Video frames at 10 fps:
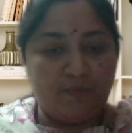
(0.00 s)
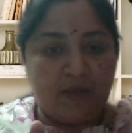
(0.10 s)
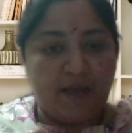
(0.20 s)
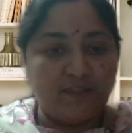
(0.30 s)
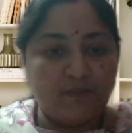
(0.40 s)

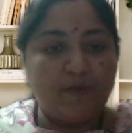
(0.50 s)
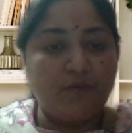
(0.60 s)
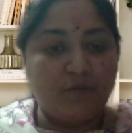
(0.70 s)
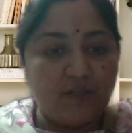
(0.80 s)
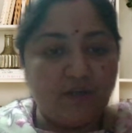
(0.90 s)
aspect
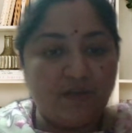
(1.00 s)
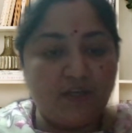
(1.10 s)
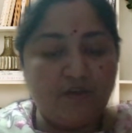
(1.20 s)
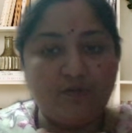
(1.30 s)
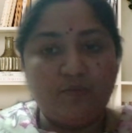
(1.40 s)
or the
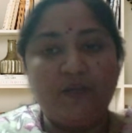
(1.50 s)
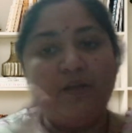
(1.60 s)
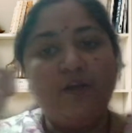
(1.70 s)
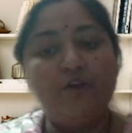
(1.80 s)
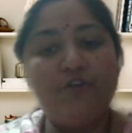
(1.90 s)
negative domain
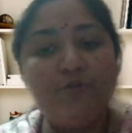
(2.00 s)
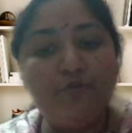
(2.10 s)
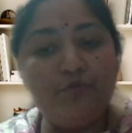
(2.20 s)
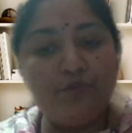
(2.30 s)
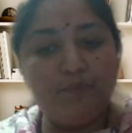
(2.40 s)

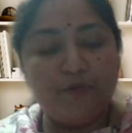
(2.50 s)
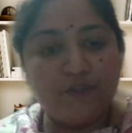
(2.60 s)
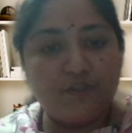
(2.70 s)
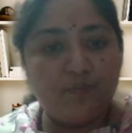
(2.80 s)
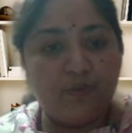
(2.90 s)
to the
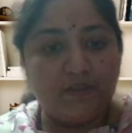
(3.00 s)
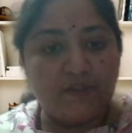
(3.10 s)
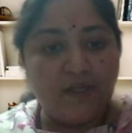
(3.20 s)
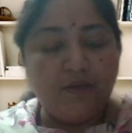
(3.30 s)
positive ones.